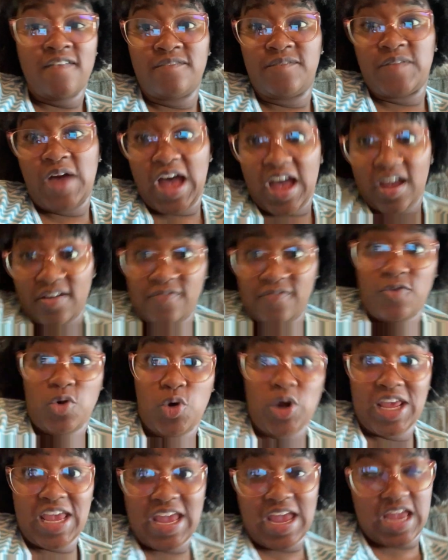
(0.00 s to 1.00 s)

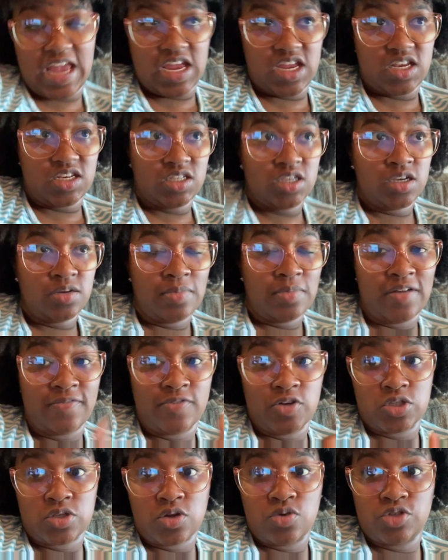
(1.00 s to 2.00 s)
5.48. My
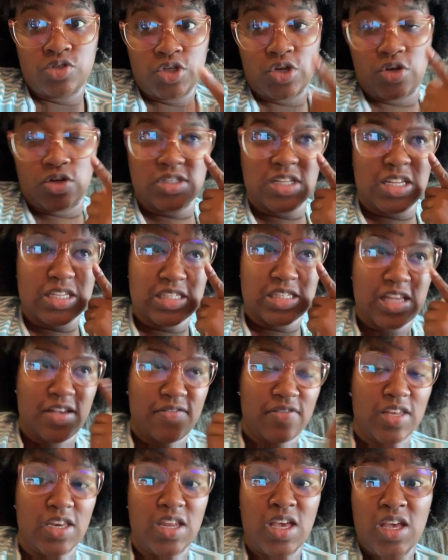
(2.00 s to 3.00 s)
first coaching call is at
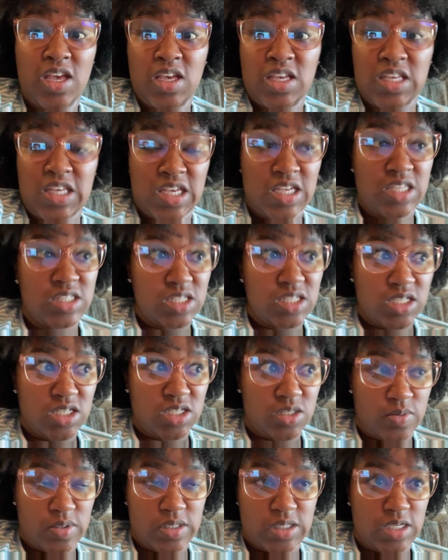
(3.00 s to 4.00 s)
7. Kinsley
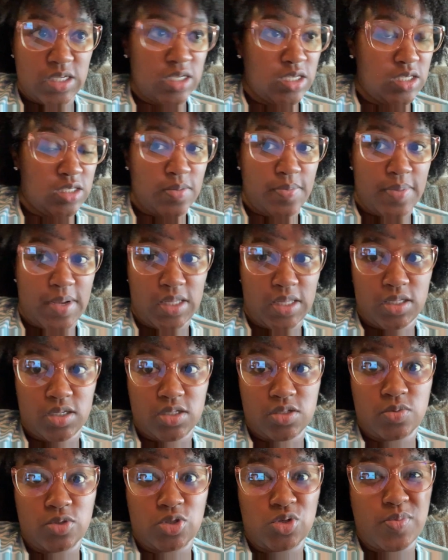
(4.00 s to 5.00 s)
just went to
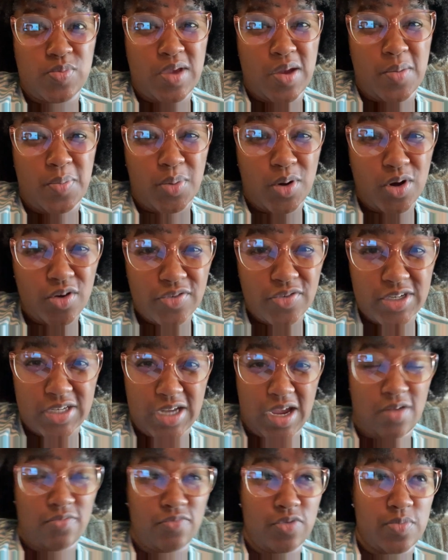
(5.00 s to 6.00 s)
Isabella's, which will be a perfect
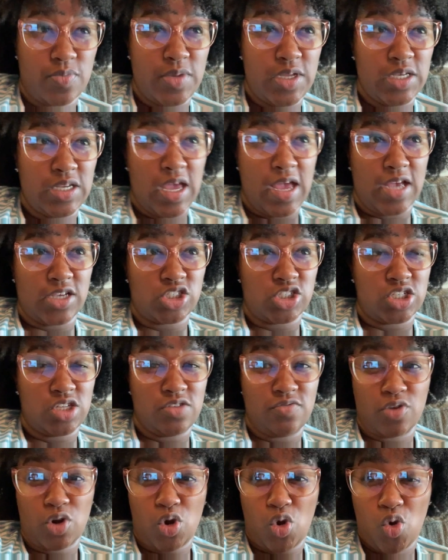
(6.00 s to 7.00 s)
time for me to actually
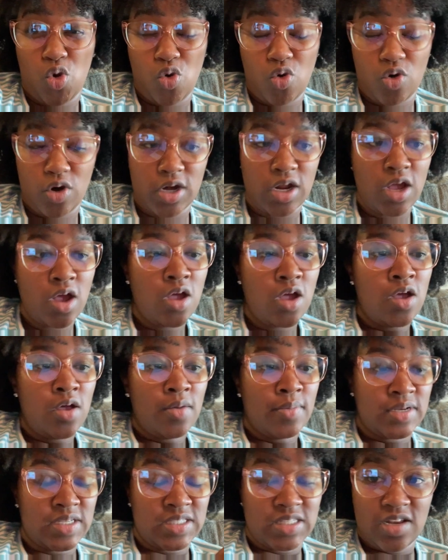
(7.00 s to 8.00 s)
record.
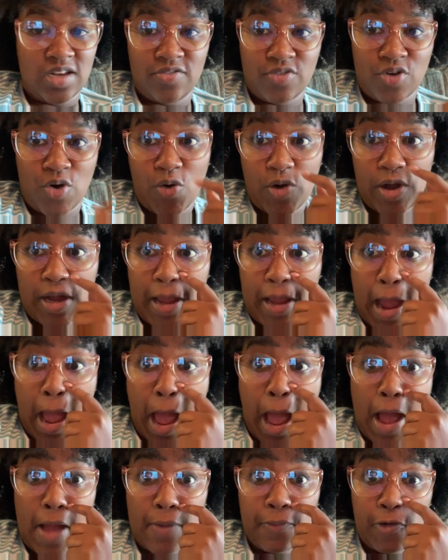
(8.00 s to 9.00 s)
But instead of recording,
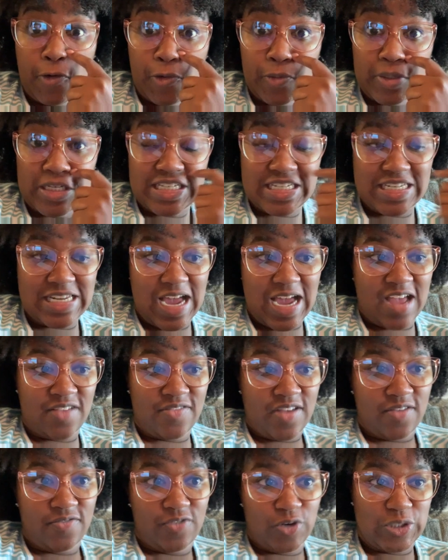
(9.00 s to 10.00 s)
I'm going to dive
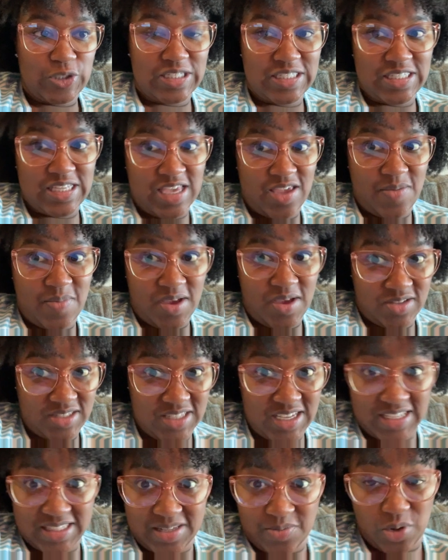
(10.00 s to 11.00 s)
headfirst into emails.
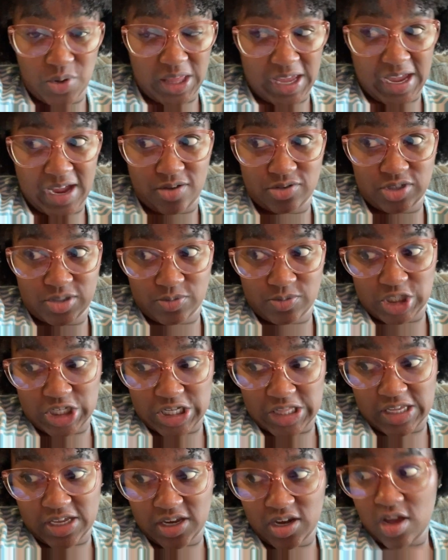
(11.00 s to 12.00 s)
Yes, I'm on the couch. I'm
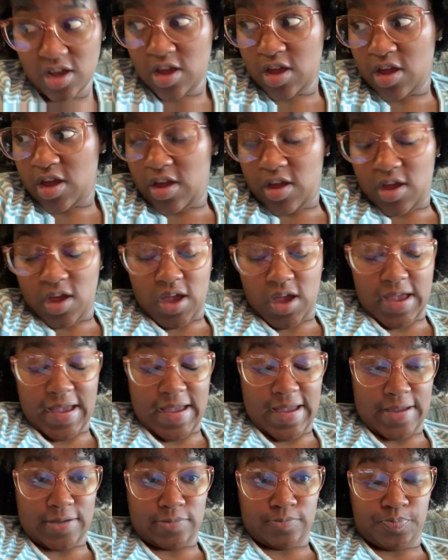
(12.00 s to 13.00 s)
chilling.
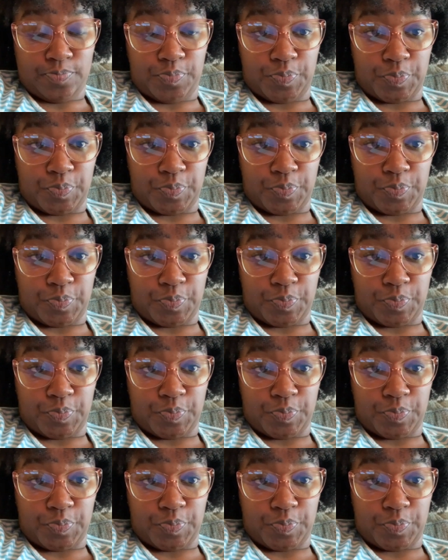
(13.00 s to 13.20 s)
And